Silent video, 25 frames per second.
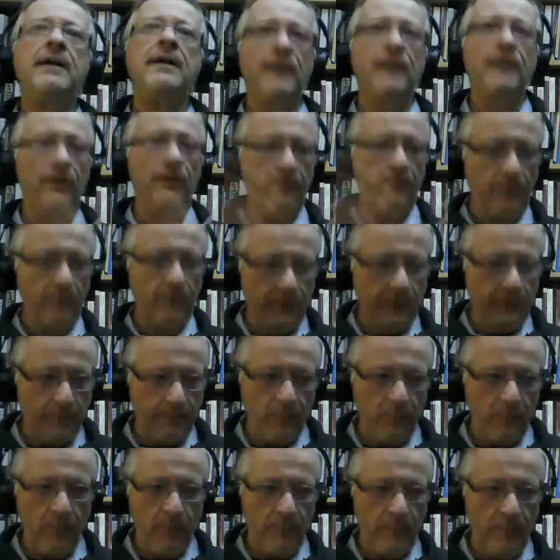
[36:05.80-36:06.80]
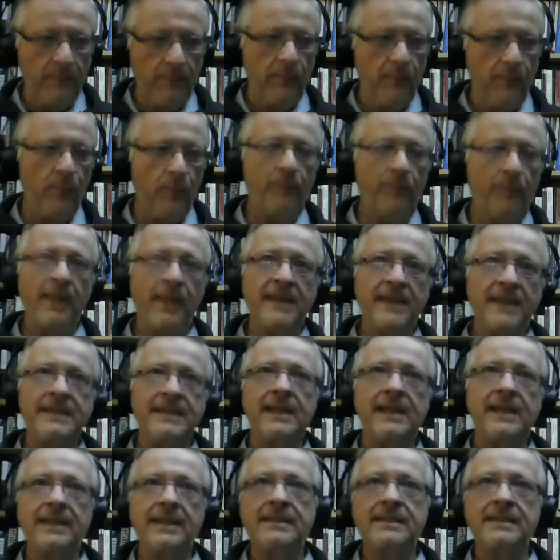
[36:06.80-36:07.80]
you know we're
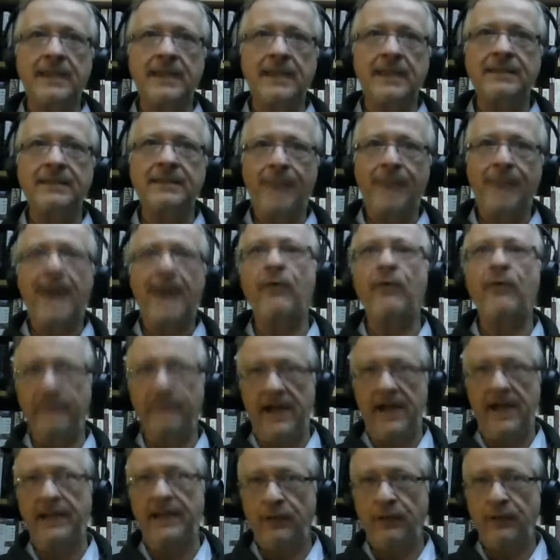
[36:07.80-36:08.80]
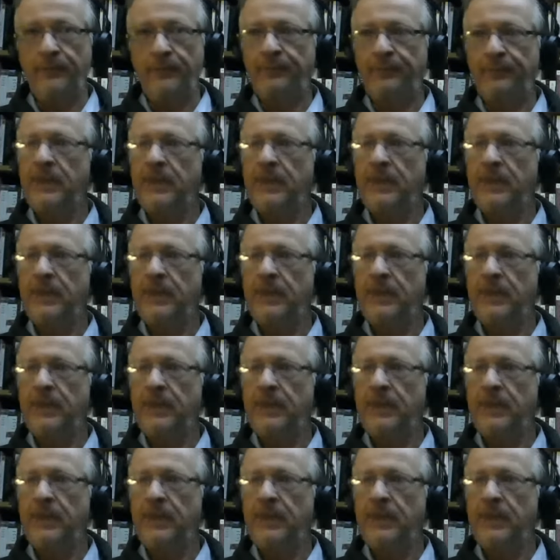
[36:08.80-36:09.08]
placing it inside this power vacuum